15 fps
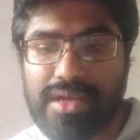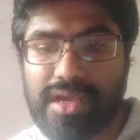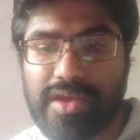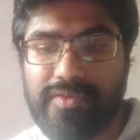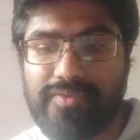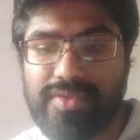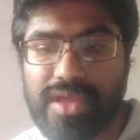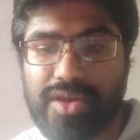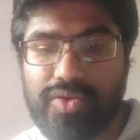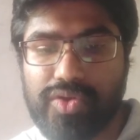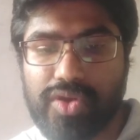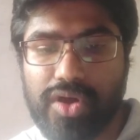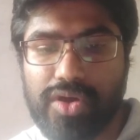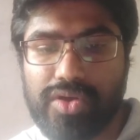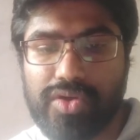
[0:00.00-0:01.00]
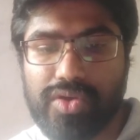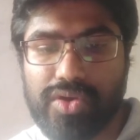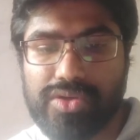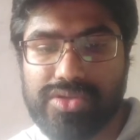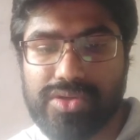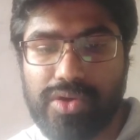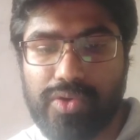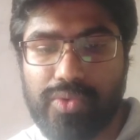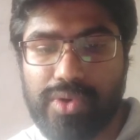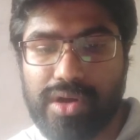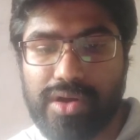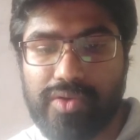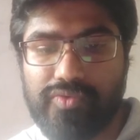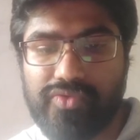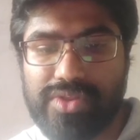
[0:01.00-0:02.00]
if they do not cross
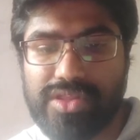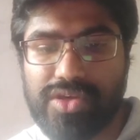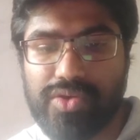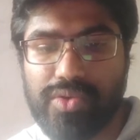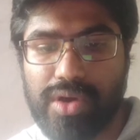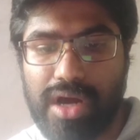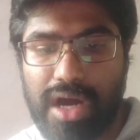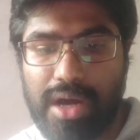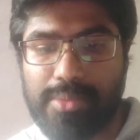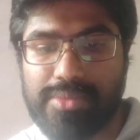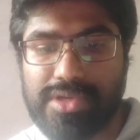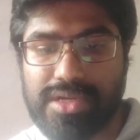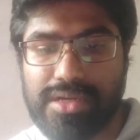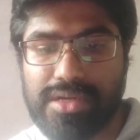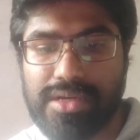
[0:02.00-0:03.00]
over with you armed,